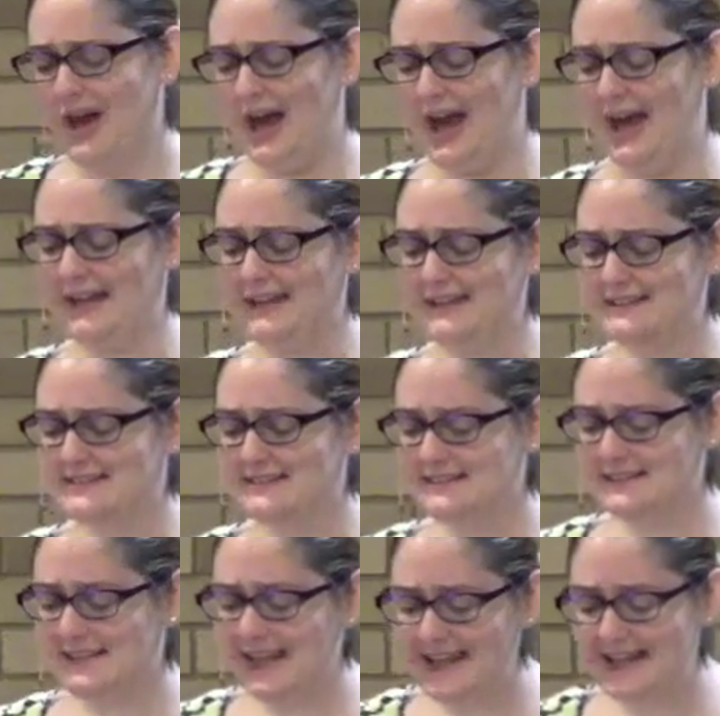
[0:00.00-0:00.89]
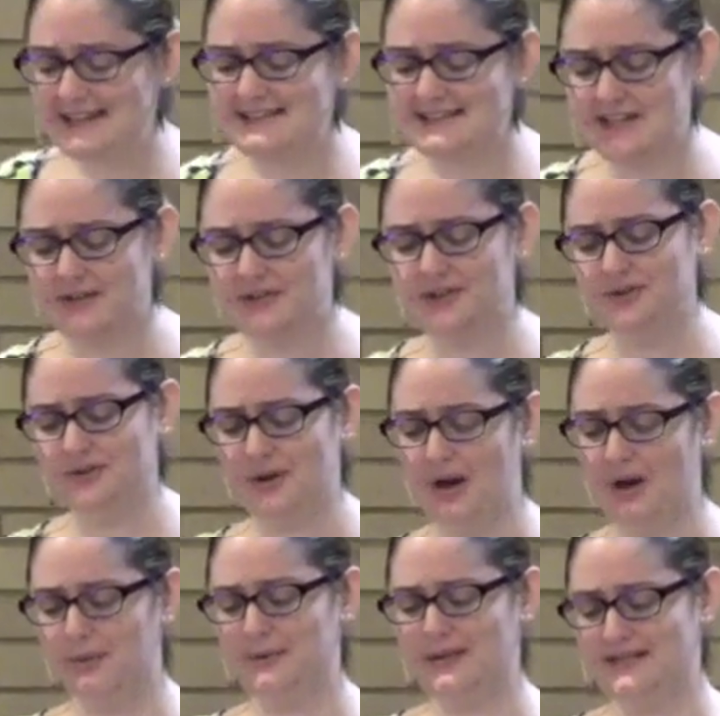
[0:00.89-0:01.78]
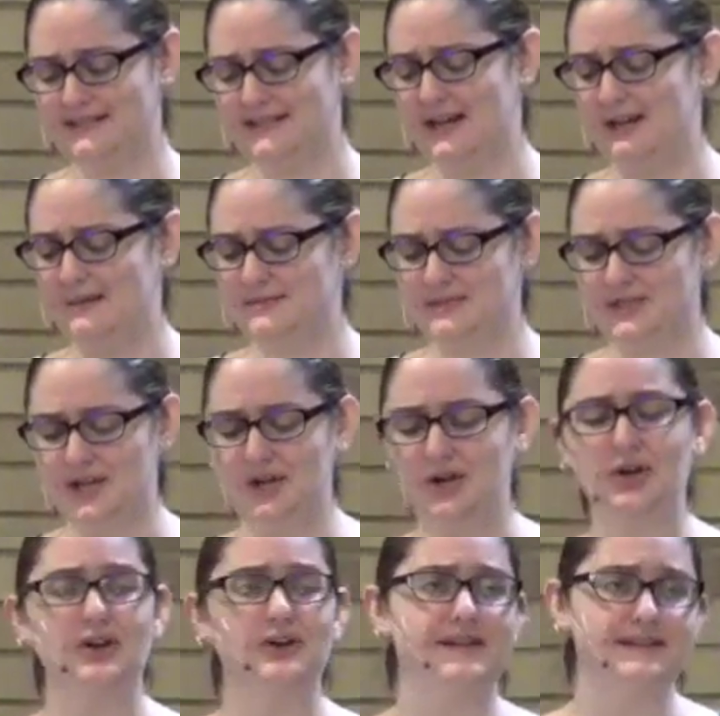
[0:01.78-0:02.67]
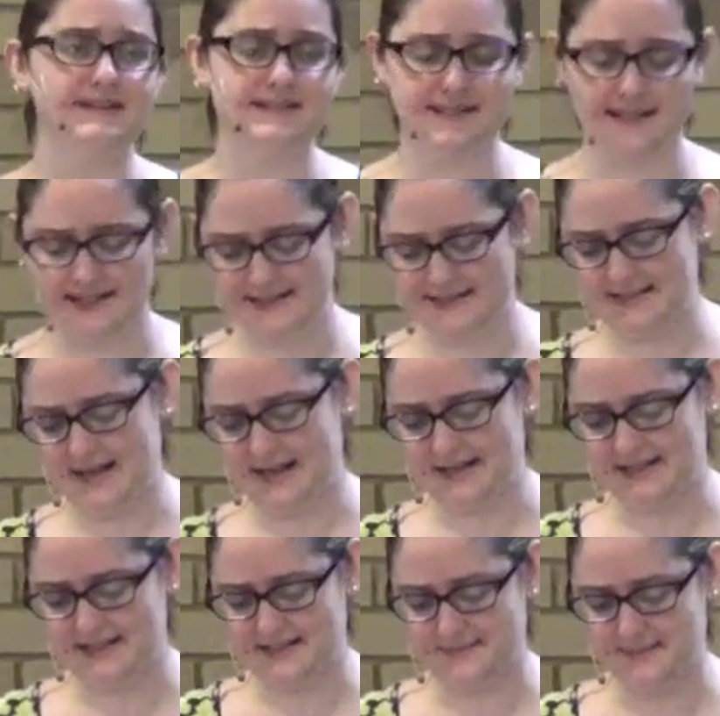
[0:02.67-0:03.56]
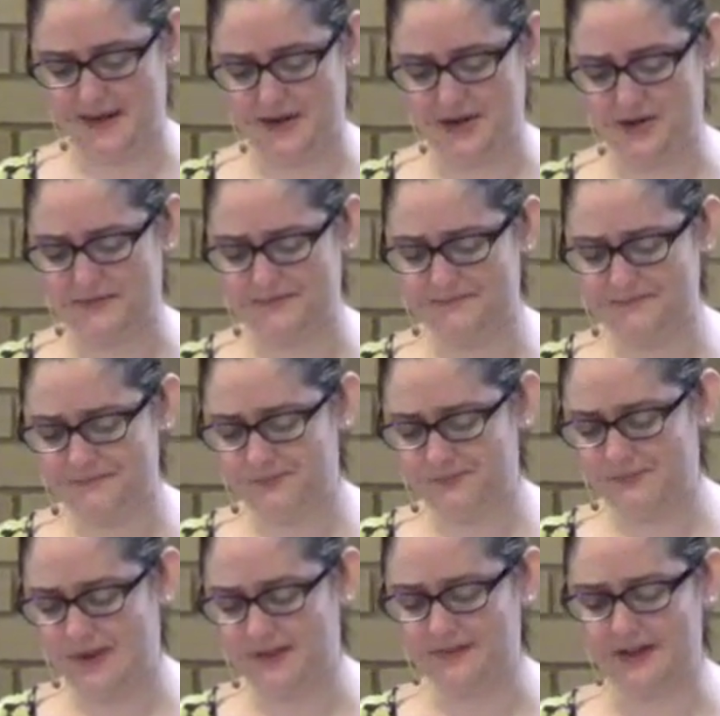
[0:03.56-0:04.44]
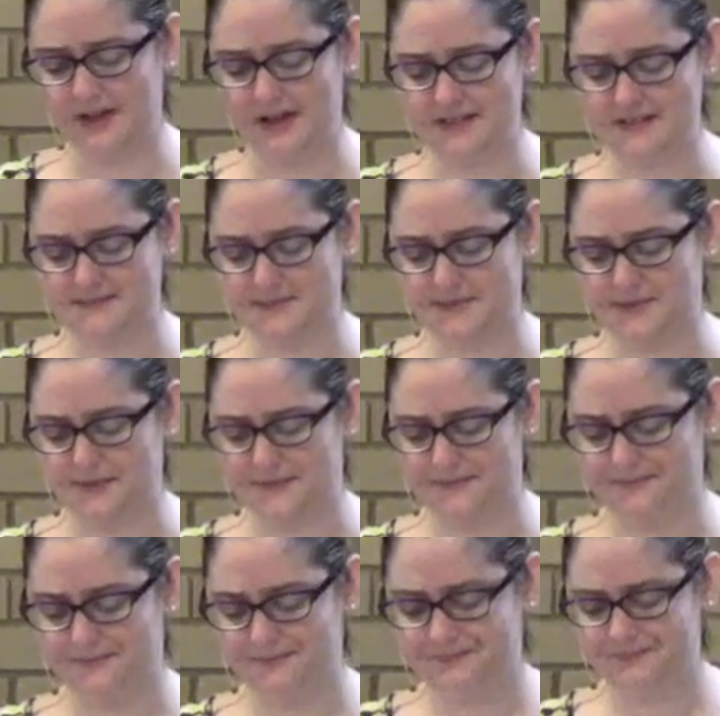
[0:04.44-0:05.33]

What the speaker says: I can't tell you how many times I heard and sensed that despair at the hospital.